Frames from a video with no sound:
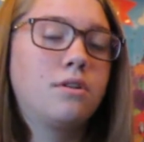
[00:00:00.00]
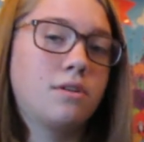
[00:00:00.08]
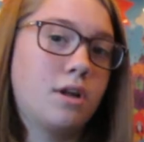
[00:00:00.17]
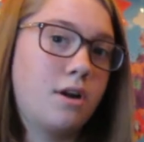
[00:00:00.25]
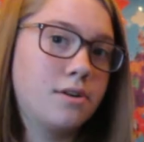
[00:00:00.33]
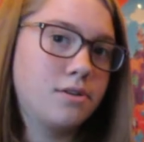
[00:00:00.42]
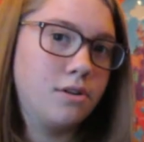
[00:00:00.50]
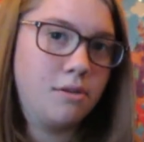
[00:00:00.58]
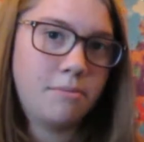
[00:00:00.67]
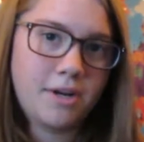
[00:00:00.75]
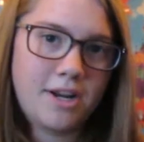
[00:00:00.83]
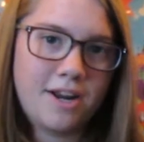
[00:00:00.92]
that also
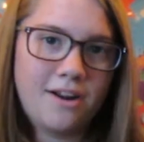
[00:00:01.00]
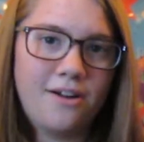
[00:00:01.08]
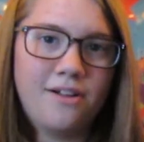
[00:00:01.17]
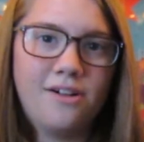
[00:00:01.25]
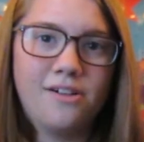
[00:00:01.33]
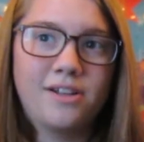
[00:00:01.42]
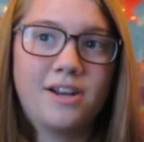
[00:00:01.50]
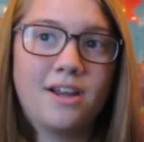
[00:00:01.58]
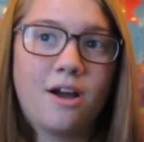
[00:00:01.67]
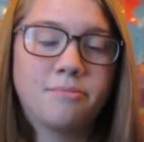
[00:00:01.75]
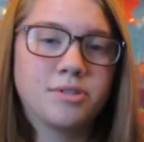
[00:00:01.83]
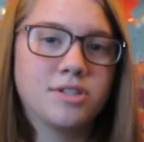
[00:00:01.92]
eliminated all any
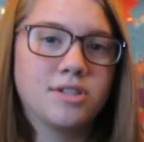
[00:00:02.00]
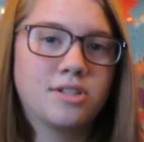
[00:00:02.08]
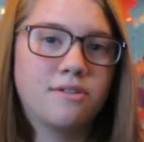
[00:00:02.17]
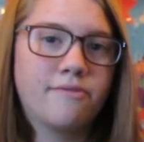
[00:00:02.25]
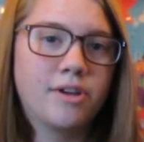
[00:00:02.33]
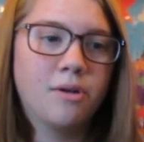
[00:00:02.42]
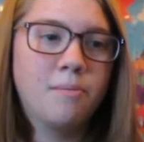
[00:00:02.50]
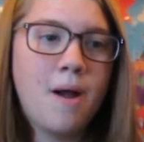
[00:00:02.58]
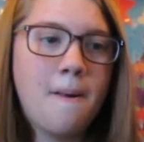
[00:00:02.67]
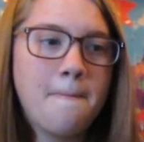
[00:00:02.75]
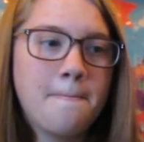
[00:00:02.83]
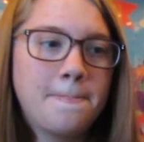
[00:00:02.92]
options to film.
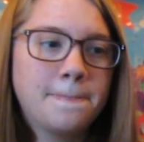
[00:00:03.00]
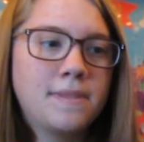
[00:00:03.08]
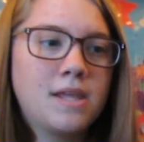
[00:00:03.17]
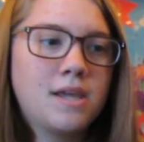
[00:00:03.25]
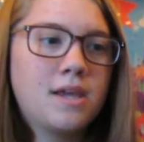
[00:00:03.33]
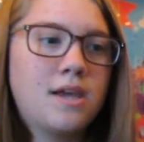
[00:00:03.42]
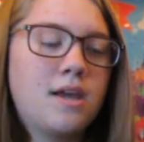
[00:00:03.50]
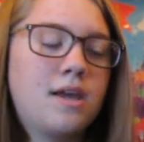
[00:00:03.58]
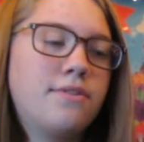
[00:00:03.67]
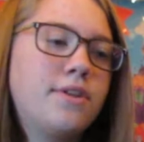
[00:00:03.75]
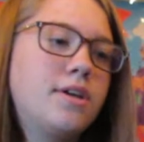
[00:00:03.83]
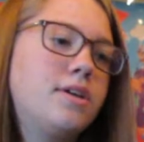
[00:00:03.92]
And
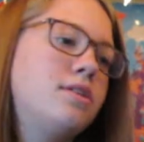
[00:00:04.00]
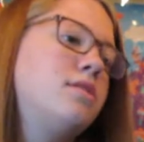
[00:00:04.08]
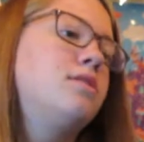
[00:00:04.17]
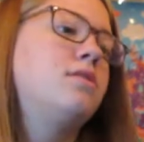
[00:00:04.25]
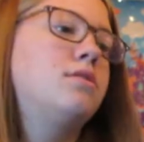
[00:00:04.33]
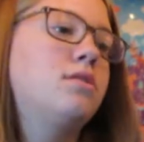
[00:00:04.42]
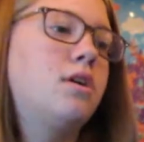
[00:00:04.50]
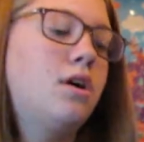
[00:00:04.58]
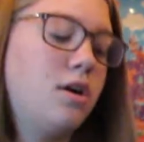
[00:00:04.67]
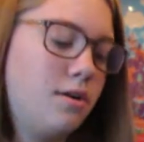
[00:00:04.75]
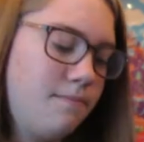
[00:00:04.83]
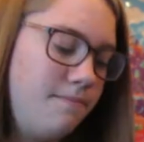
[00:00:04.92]
then
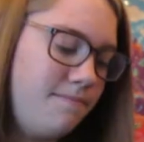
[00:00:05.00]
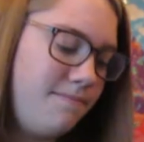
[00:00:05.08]
a